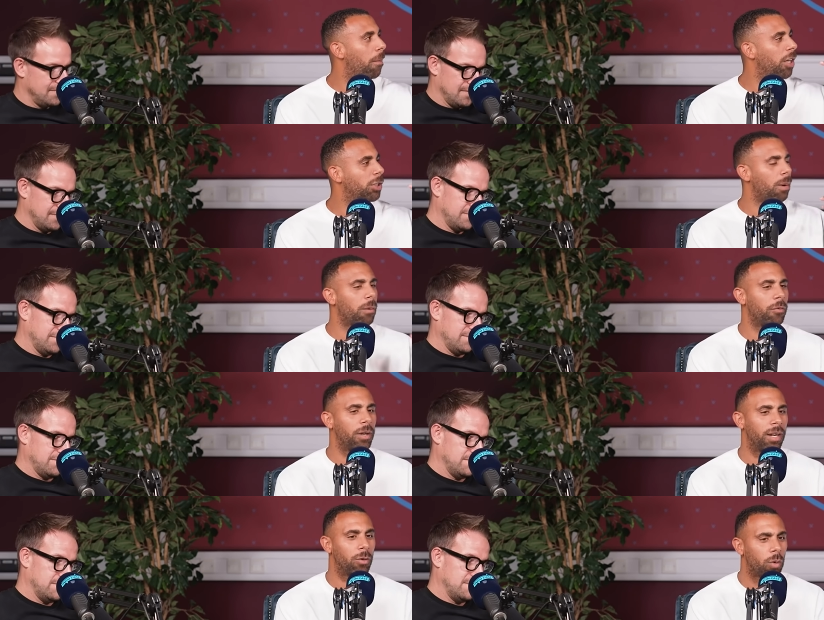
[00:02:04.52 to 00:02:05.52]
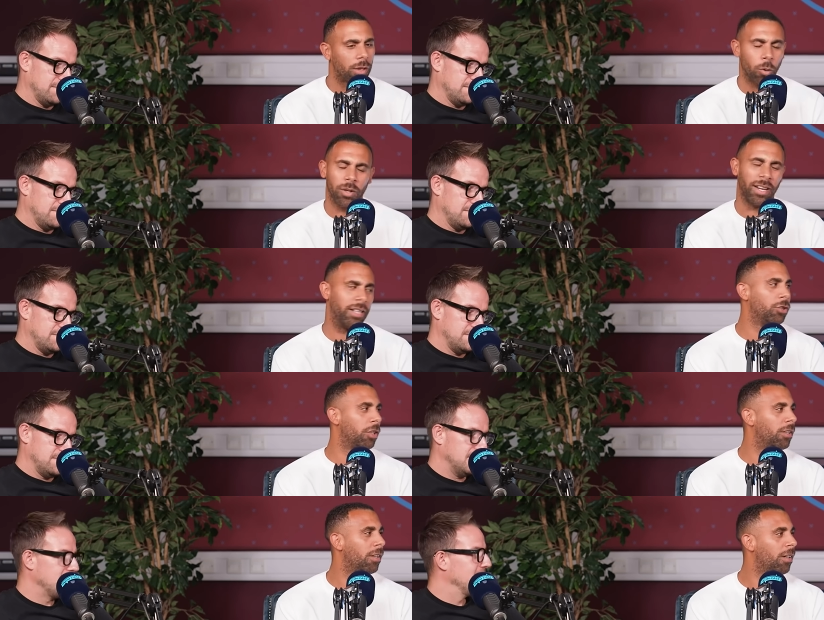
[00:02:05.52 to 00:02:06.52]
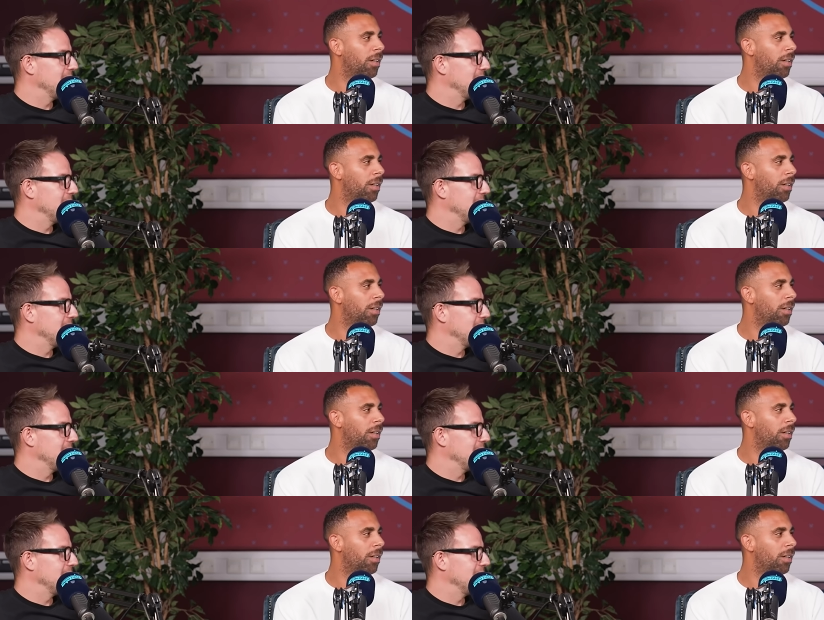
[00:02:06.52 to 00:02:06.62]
Speaker 1: mind, you might be thinking, "Oh, I don't want to get injured,"